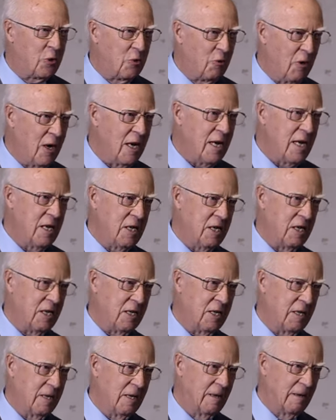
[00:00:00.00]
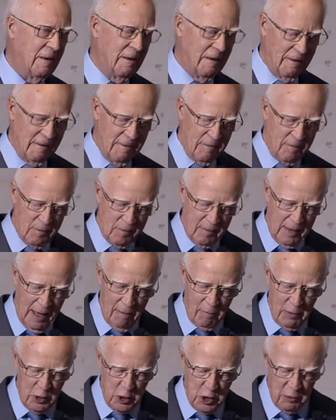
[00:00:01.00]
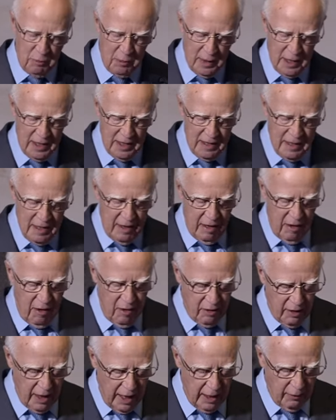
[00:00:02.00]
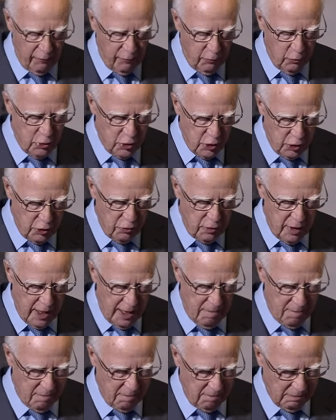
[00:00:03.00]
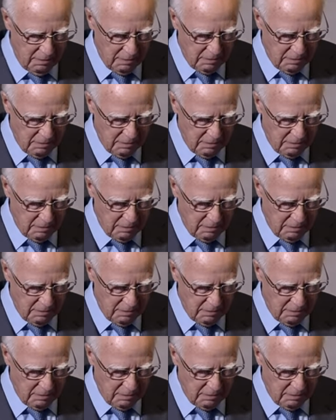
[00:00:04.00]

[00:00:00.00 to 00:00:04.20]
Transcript: grace, and we should be thankful to him.